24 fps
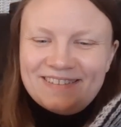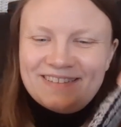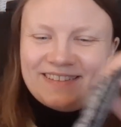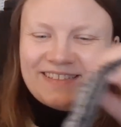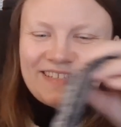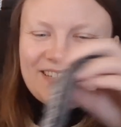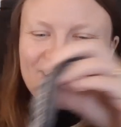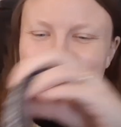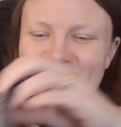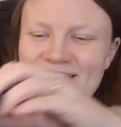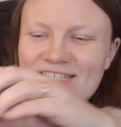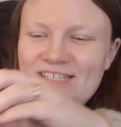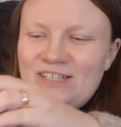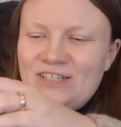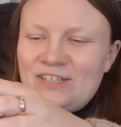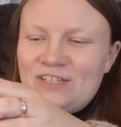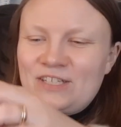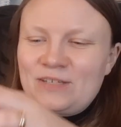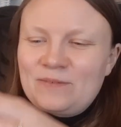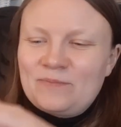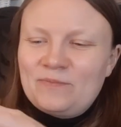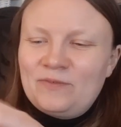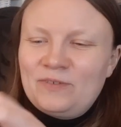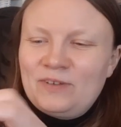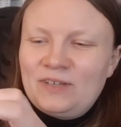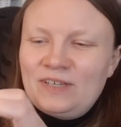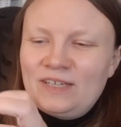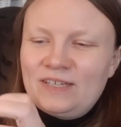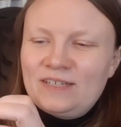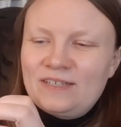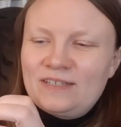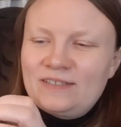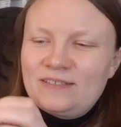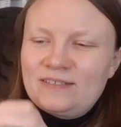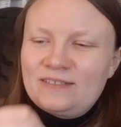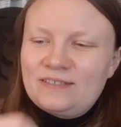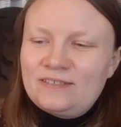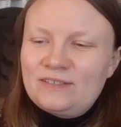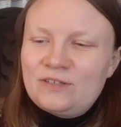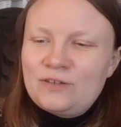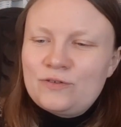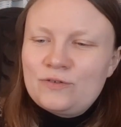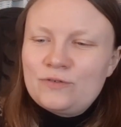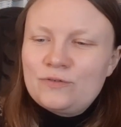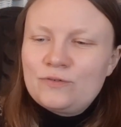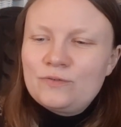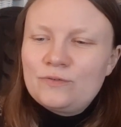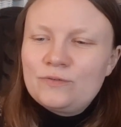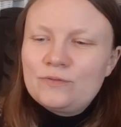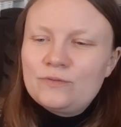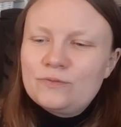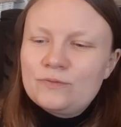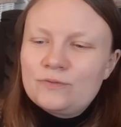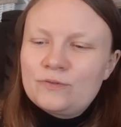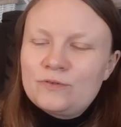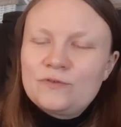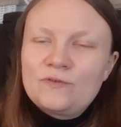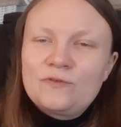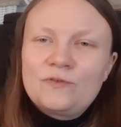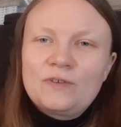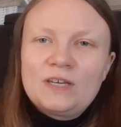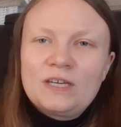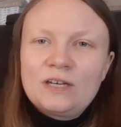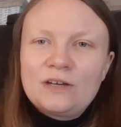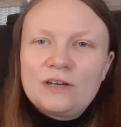that is just something to think